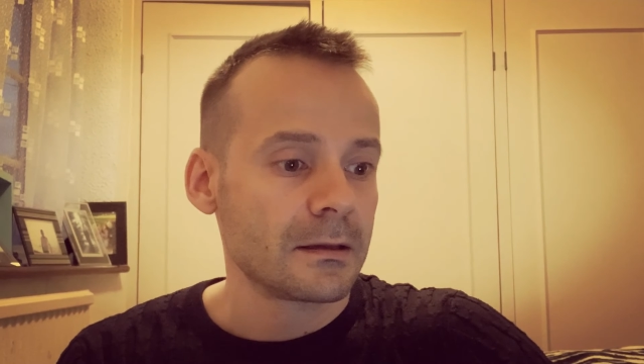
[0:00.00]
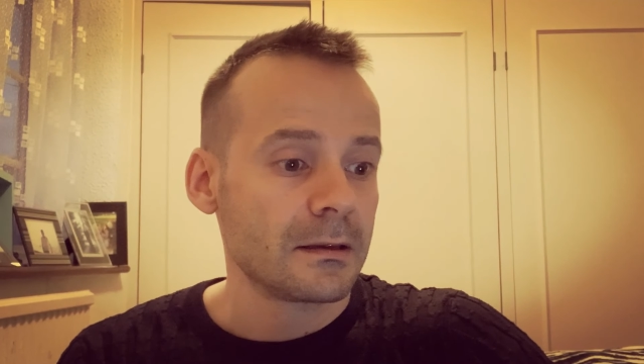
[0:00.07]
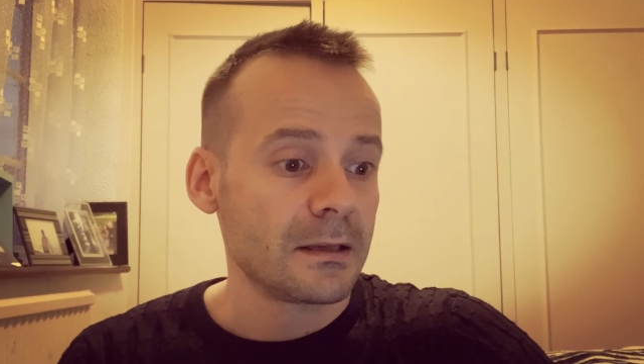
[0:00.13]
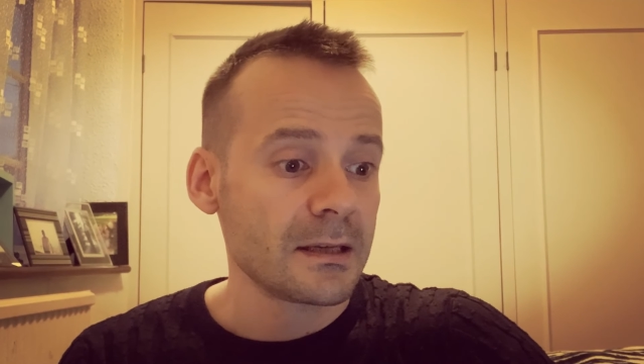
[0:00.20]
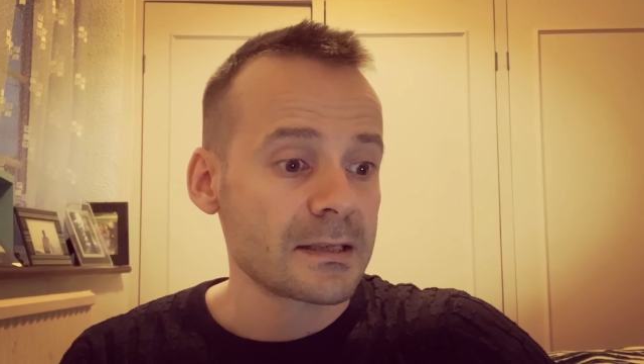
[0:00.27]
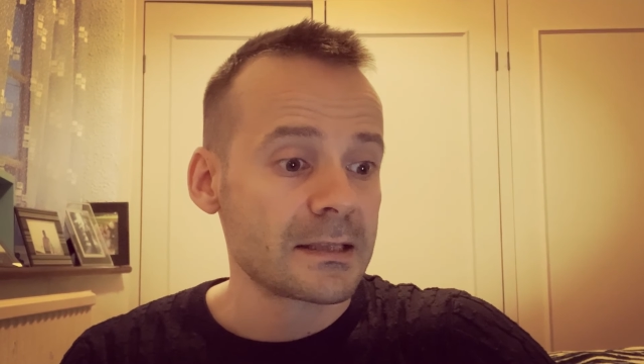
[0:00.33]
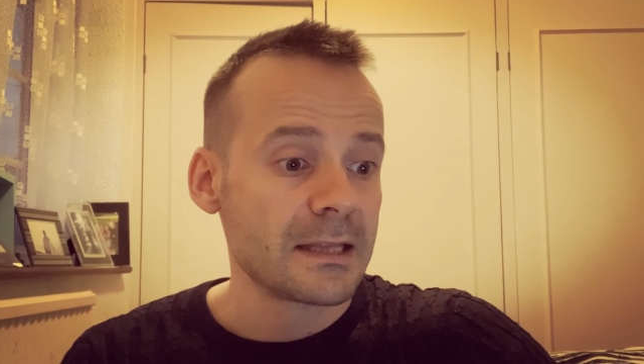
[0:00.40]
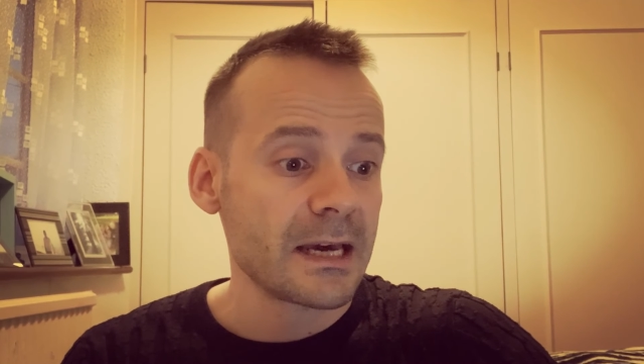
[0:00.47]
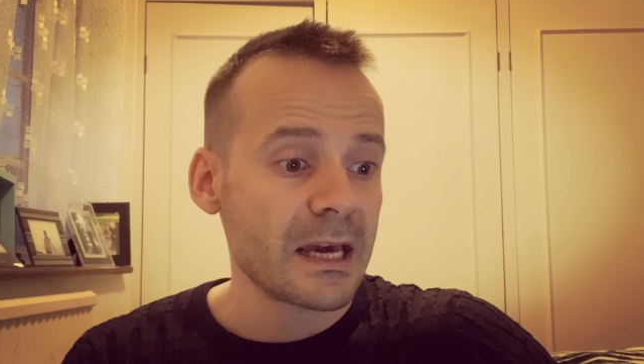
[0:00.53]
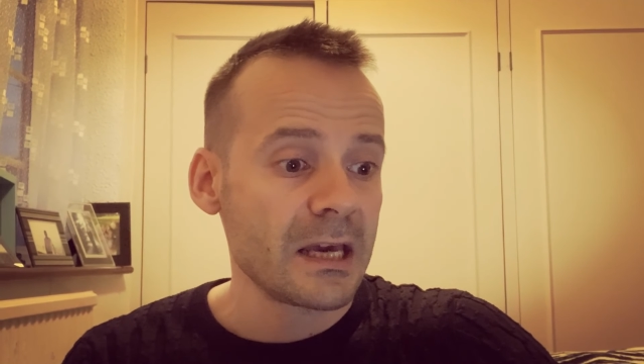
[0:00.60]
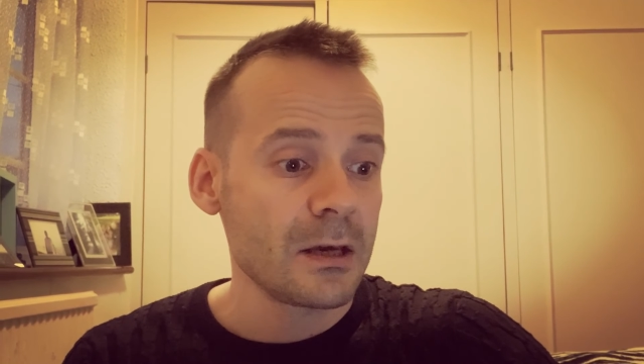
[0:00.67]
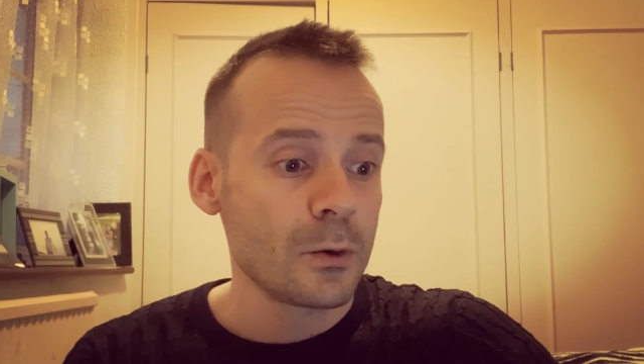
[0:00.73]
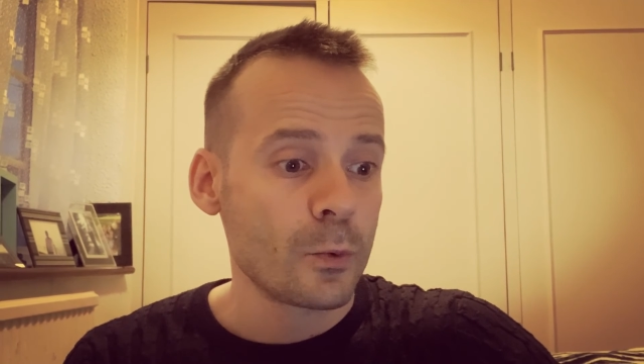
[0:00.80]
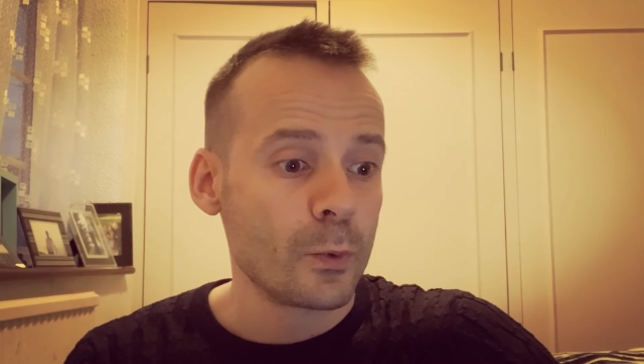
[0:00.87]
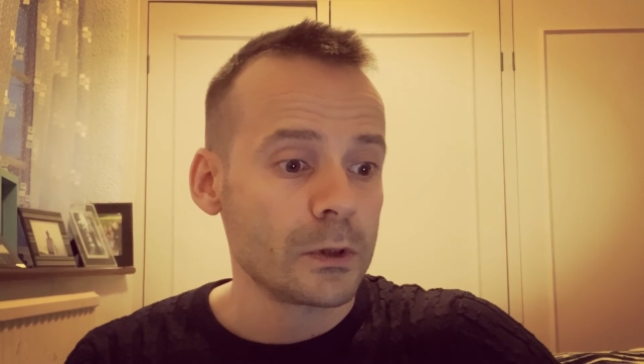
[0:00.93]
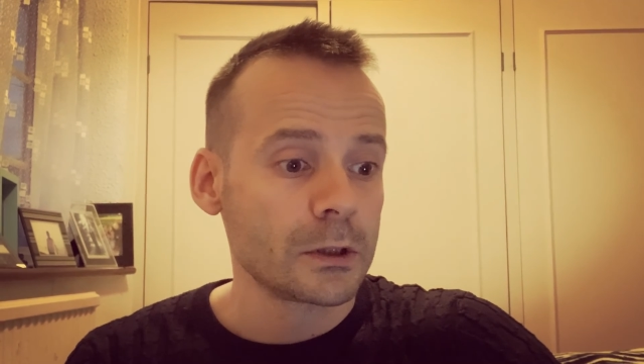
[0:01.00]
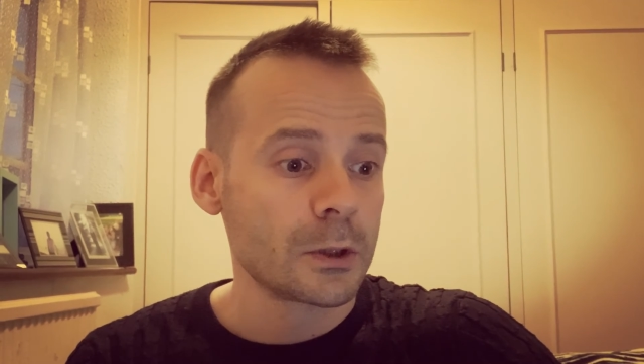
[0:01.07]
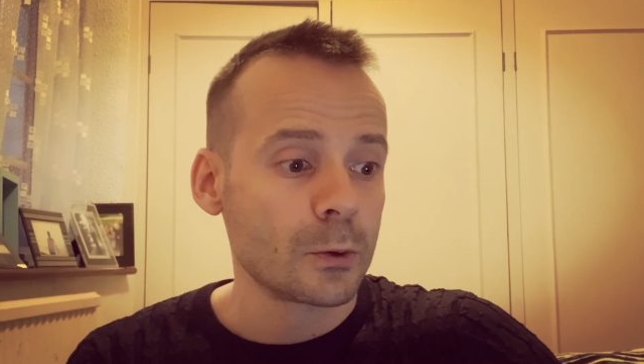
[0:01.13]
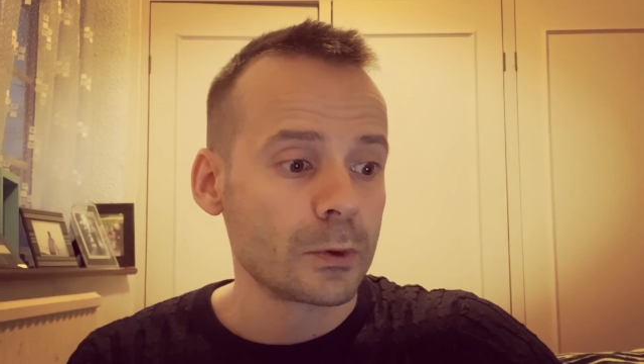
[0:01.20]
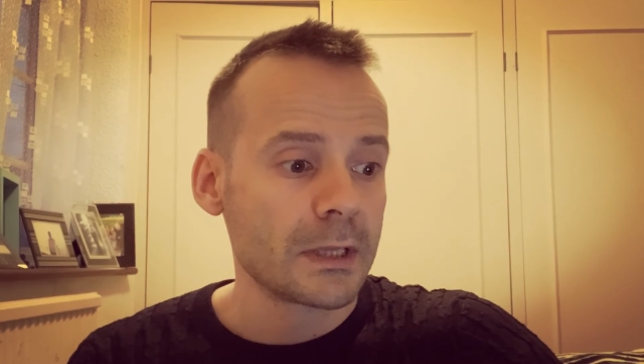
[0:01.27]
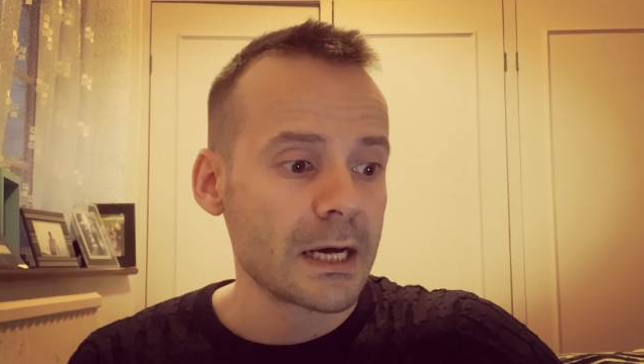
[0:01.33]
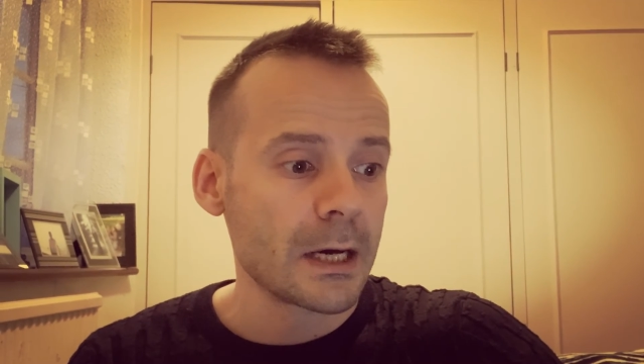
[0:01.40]
this day will
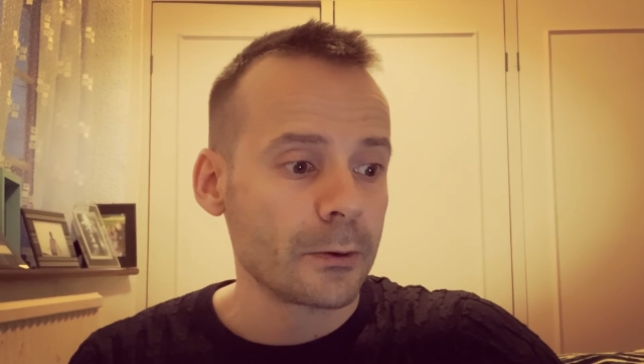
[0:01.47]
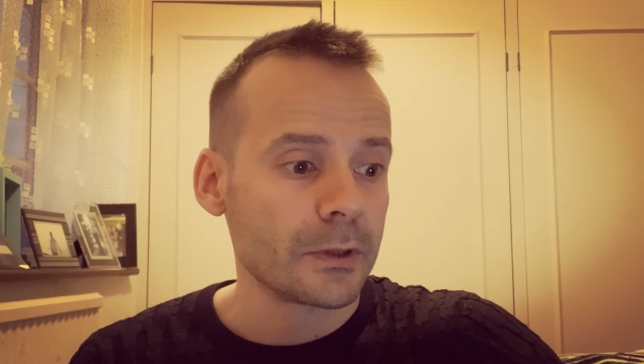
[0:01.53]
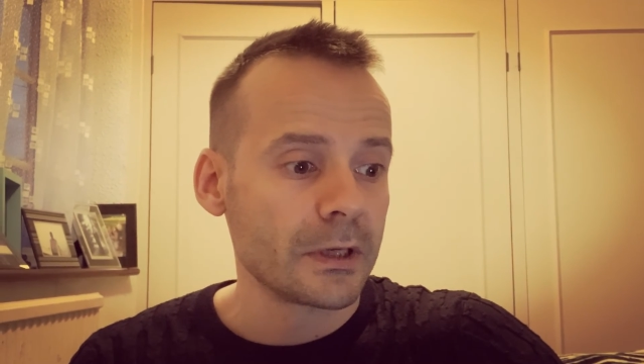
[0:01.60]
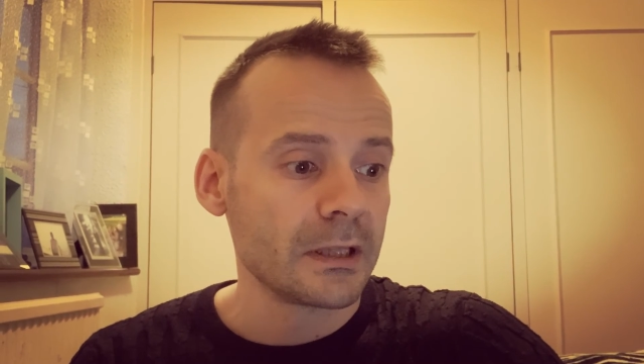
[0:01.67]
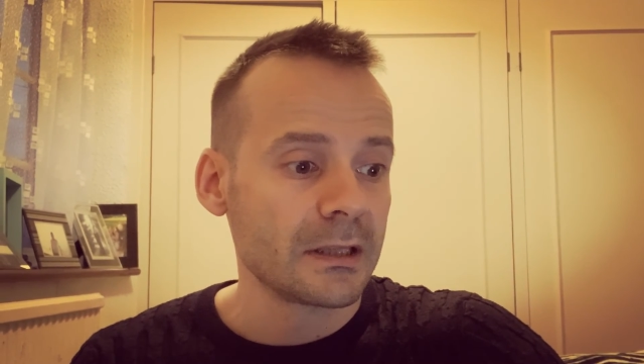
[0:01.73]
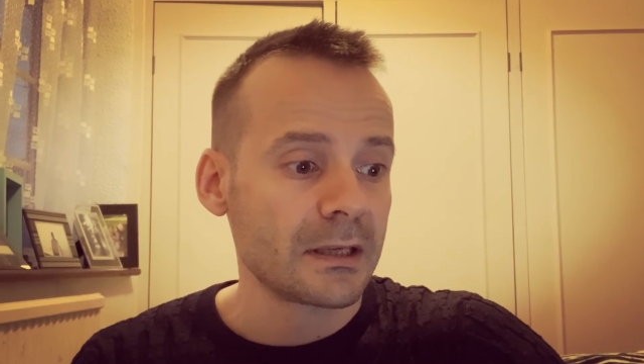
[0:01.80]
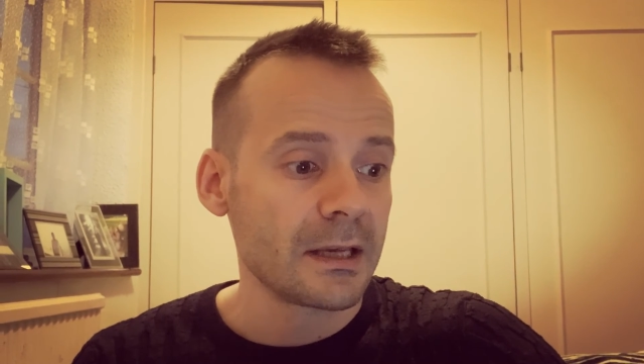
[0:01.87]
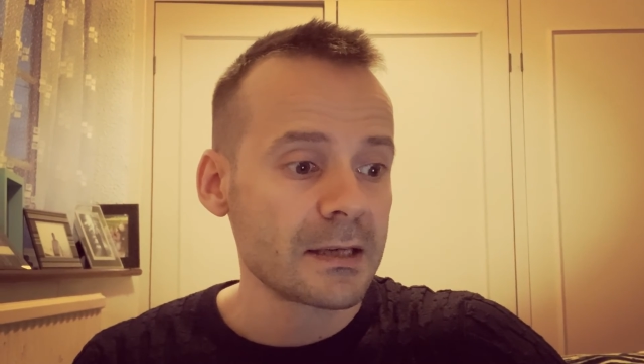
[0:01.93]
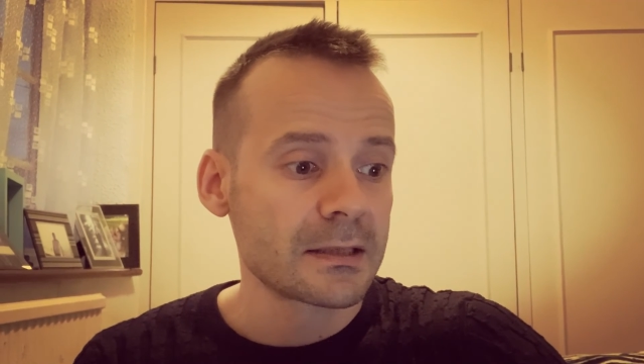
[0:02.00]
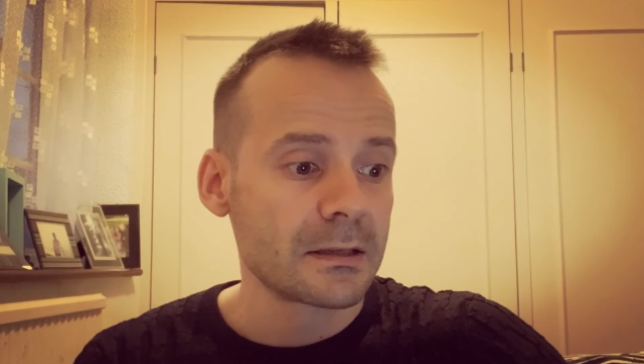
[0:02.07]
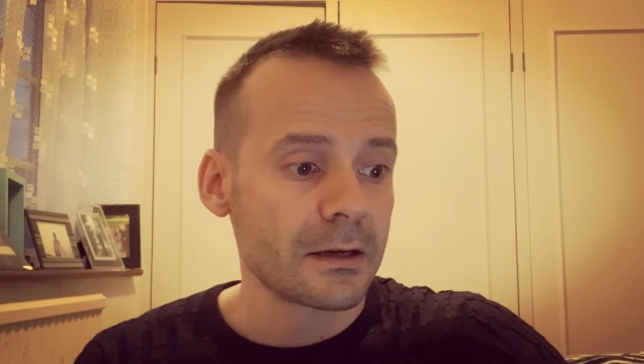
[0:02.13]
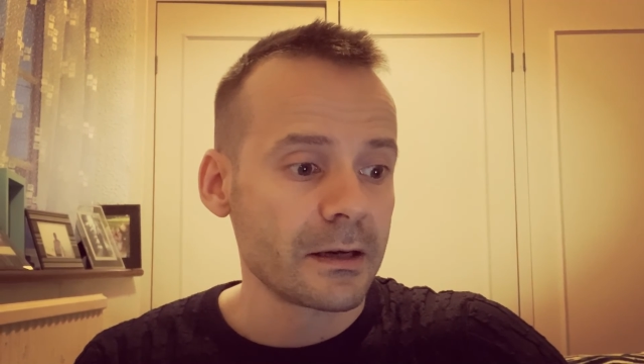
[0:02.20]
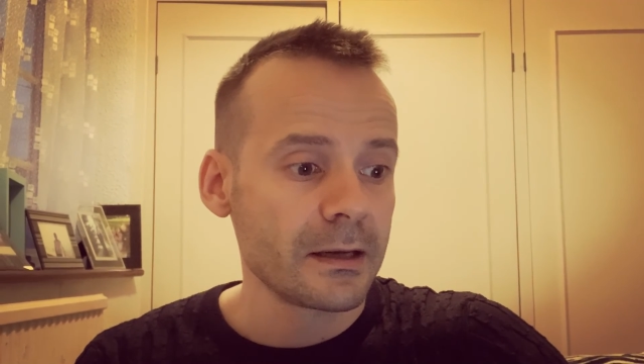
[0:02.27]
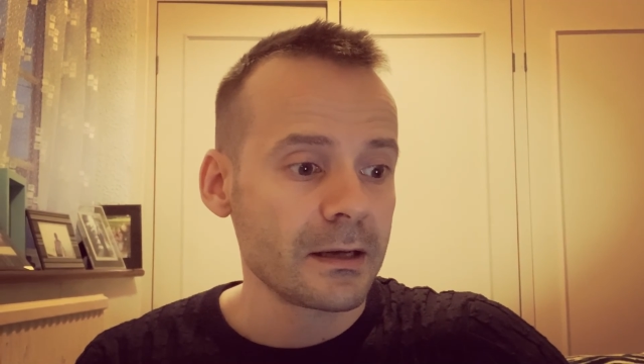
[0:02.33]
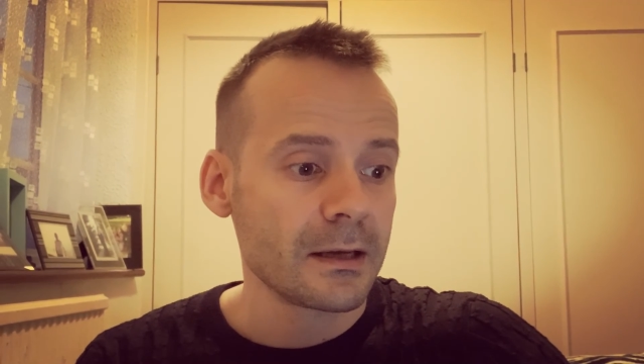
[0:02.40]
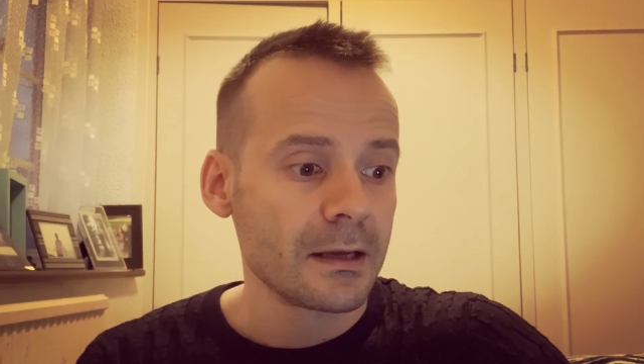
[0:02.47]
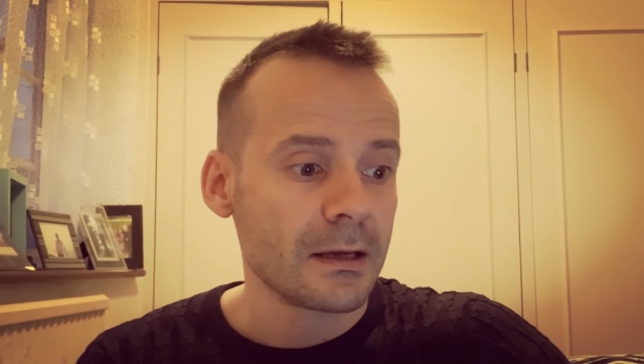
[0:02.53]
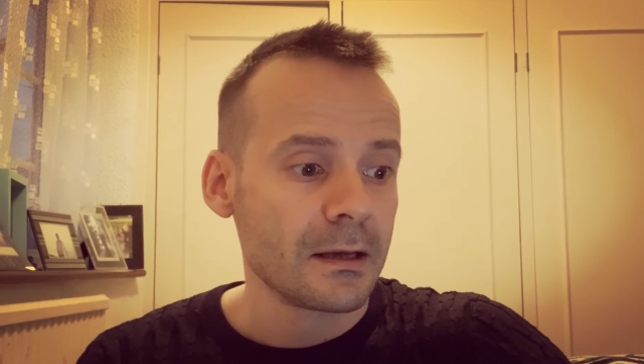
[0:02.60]
go down in history